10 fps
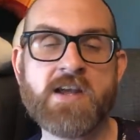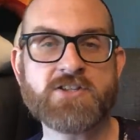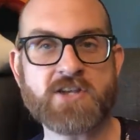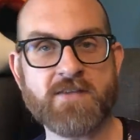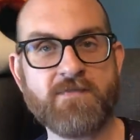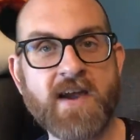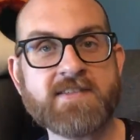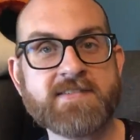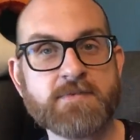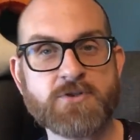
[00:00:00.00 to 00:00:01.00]
She
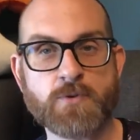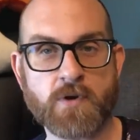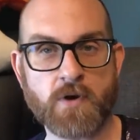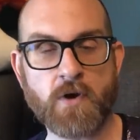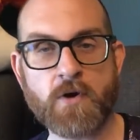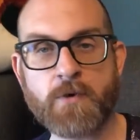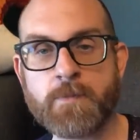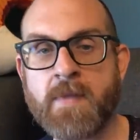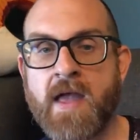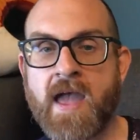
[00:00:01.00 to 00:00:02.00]
invites them to her
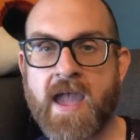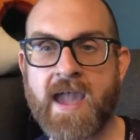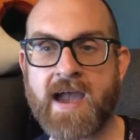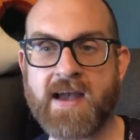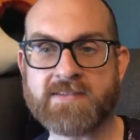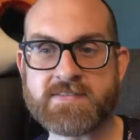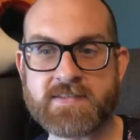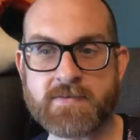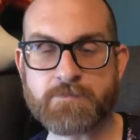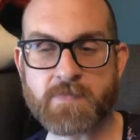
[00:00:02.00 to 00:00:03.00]
home and